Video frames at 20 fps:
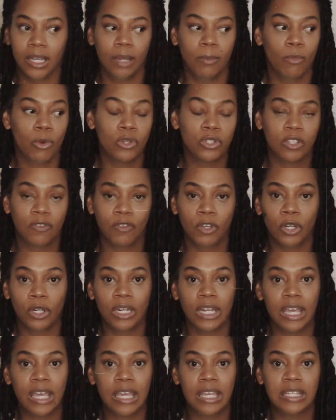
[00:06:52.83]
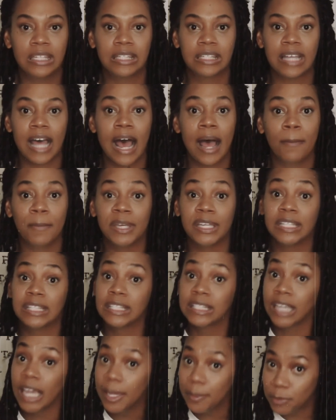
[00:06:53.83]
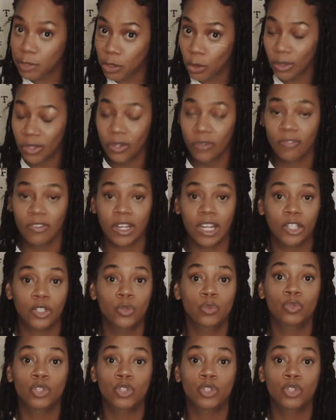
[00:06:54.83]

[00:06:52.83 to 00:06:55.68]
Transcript: and most of your days time escapes you and you feel like you